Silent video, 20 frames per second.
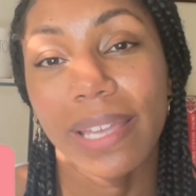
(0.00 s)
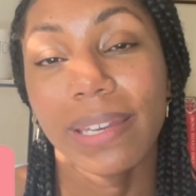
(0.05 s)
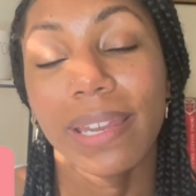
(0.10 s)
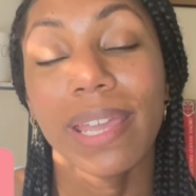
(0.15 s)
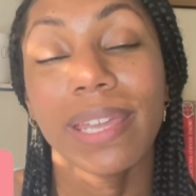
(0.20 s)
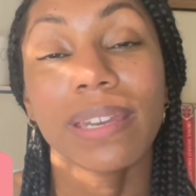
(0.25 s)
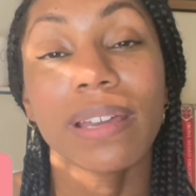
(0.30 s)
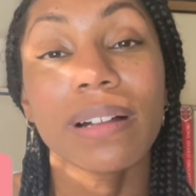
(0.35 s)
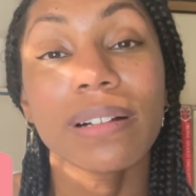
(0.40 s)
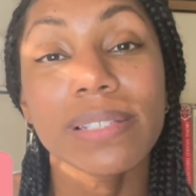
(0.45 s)

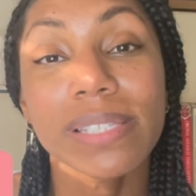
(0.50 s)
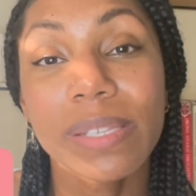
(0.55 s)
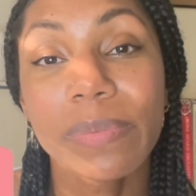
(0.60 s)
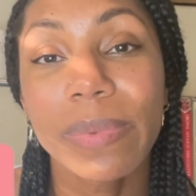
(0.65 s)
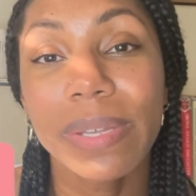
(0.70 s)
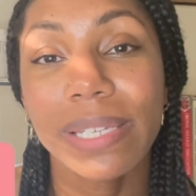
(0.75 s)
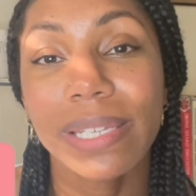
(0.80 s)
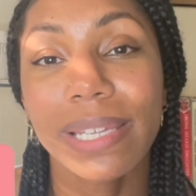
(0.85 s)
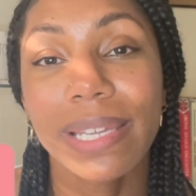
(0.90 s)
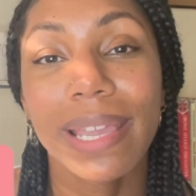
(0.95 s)
and
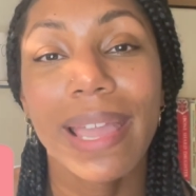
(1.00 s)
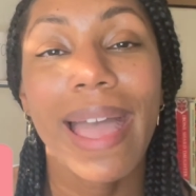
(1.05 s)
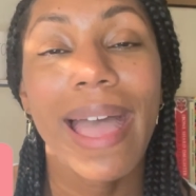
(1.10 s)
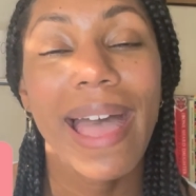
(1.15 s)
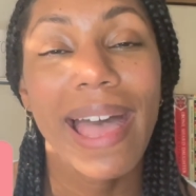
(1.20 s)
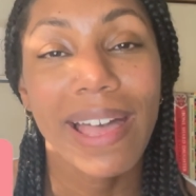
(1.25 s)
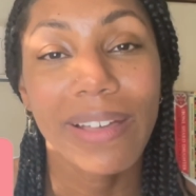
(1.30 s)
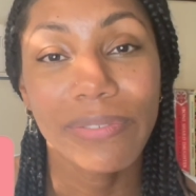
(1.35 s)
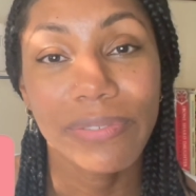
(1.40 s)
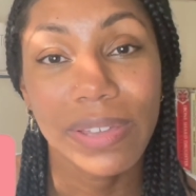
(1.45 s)
ultimately
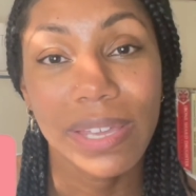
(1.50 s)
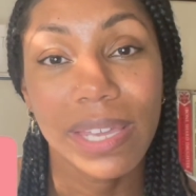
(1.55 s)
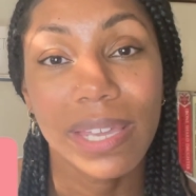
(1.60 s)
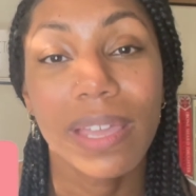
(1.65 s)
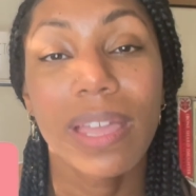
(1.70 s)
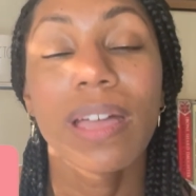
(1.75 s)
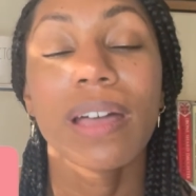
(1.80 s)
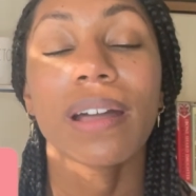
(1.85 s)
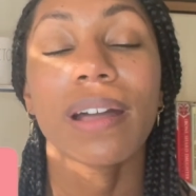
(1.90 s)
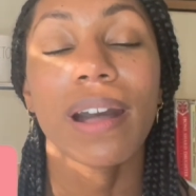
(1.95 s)

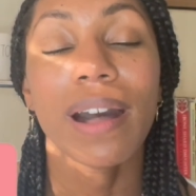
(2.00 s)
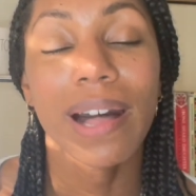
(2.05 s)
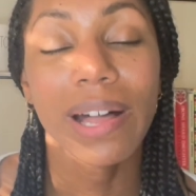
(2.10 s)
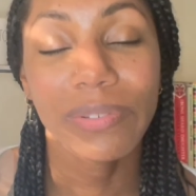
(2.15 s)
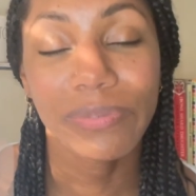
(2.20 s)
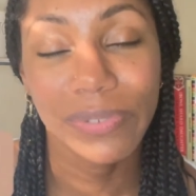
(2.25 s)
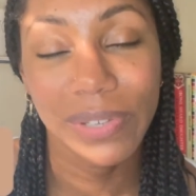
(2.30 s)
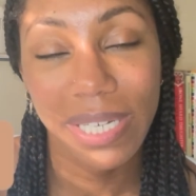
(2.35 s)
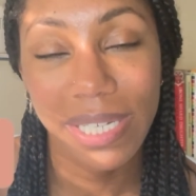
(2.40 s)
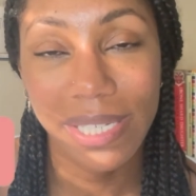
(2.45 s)
having
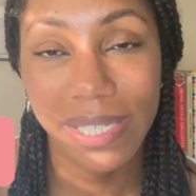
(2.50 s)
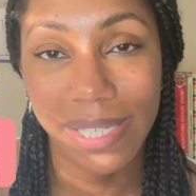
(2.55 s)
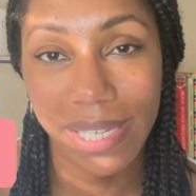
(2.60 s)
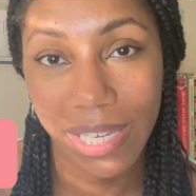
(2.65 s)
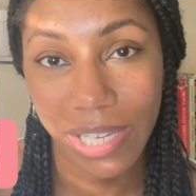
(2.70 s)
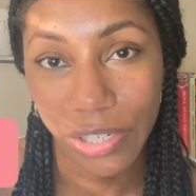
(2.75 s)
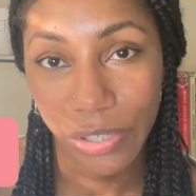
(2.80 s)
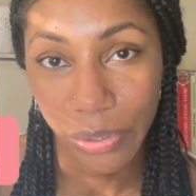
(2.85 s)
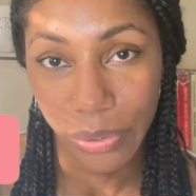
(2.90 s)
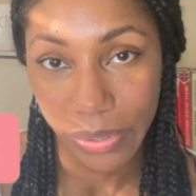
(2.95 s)
confidence
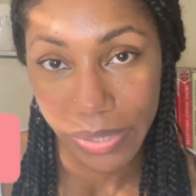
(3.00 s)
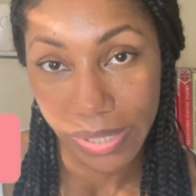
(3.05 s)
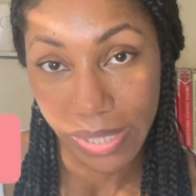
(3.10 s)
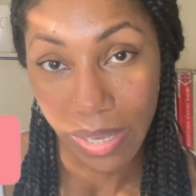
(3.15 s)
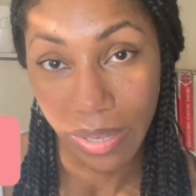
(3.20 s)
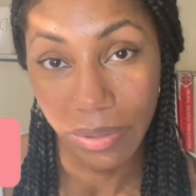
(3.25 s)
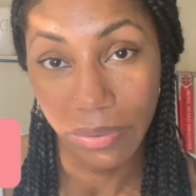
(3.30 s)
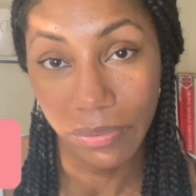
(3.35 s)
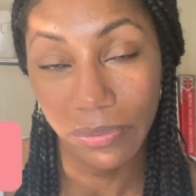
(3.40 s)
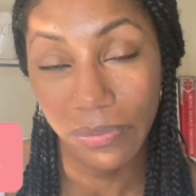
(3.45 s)
in
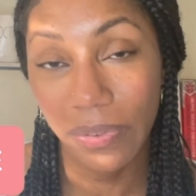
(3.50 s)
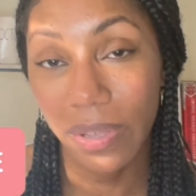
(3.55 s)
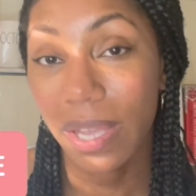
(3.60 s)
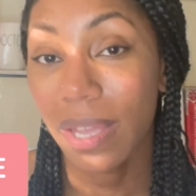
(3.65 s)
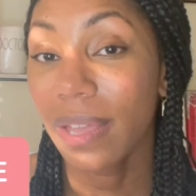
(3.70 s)
yourself.